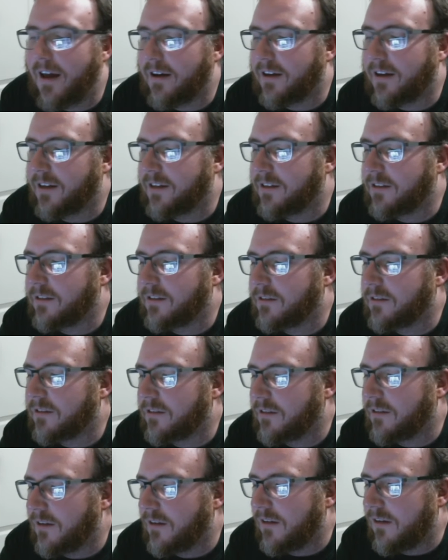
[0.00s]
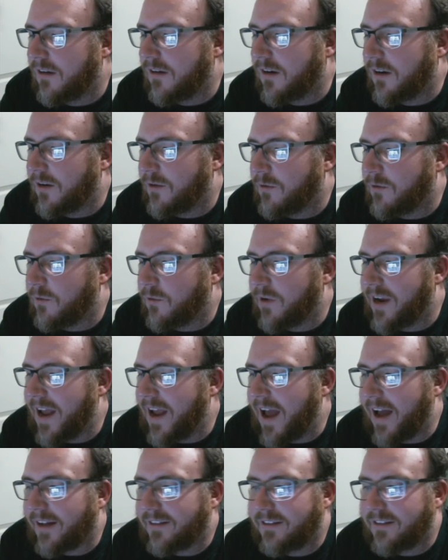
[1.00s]
can you
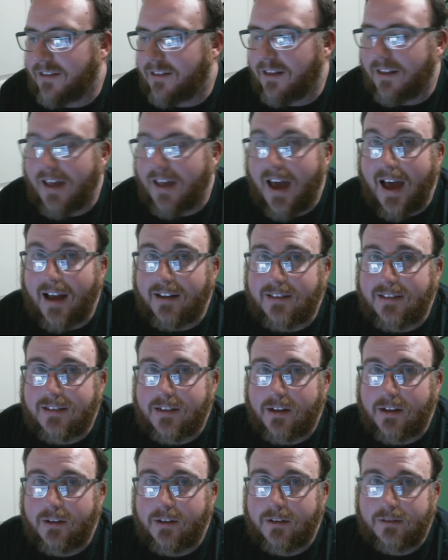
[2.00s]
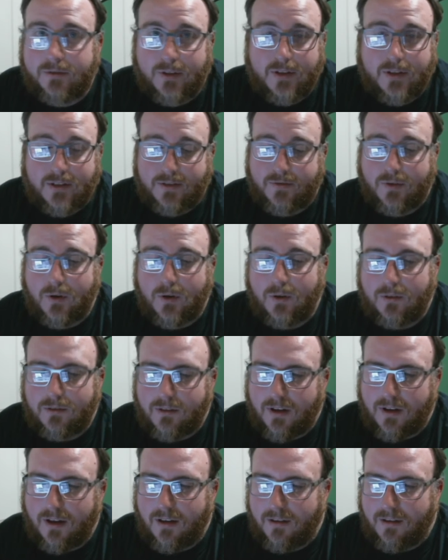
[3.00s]
react to that? So first of all,
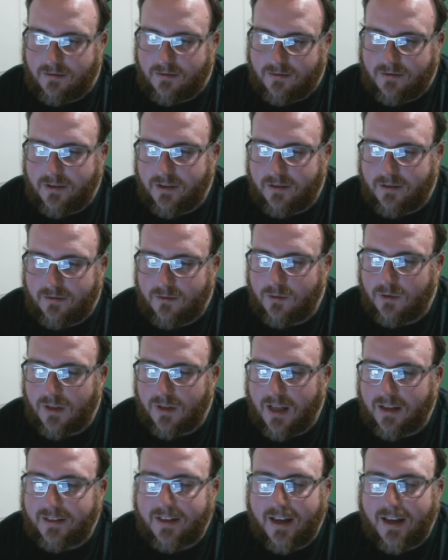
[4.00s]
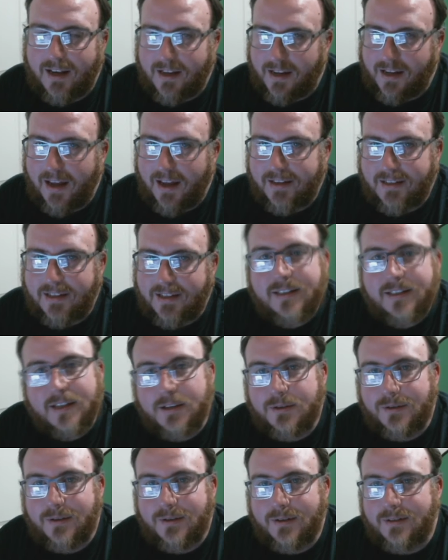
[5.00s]
good luck to any HSC
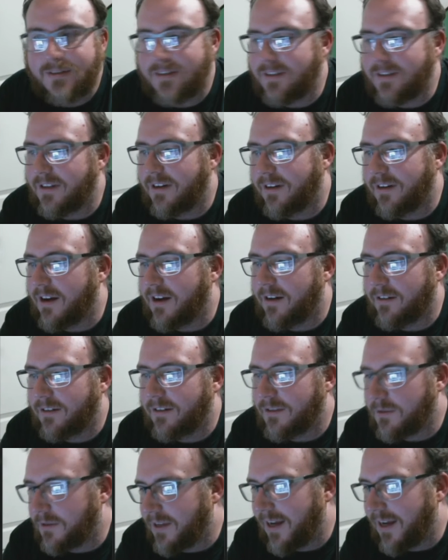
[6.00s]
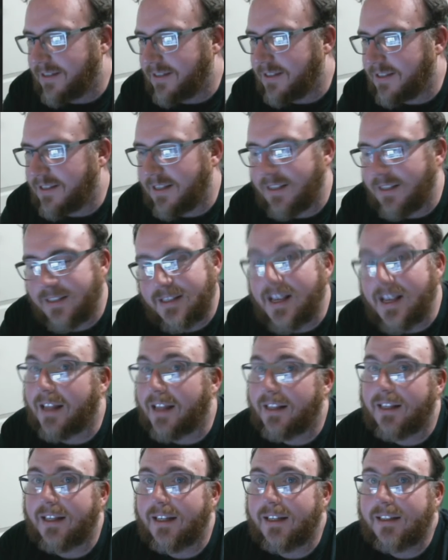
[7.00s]
students that are currently doing the HSC.
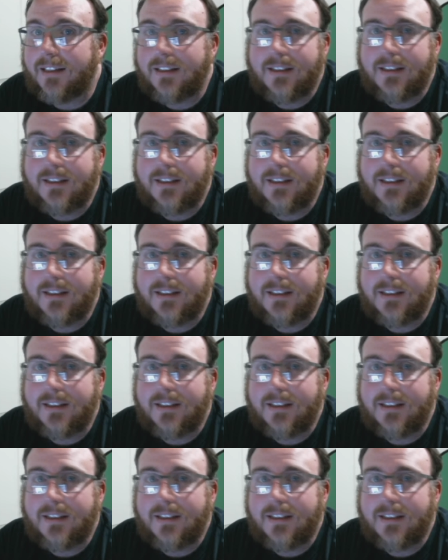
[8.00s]
Secondly,